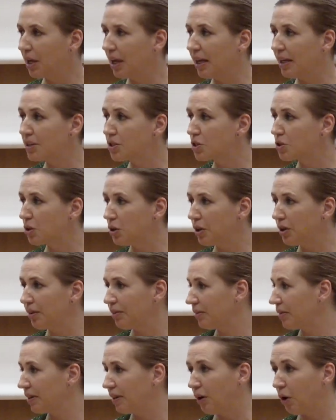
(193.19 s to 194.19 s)
is
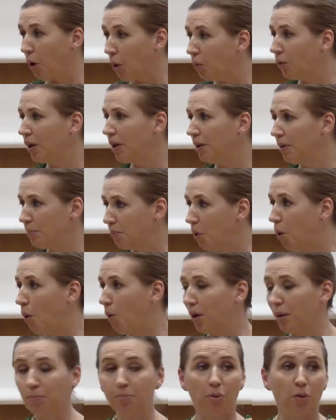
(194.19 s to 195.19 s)
only
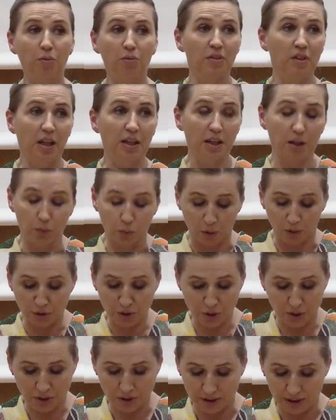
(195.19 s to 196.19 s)
more important than it
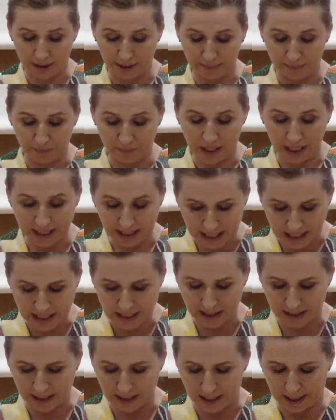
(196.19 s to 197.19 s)
was
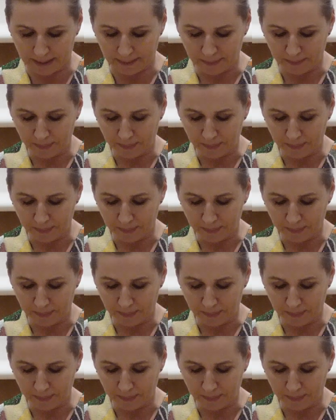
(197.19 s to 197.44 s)
yesterday.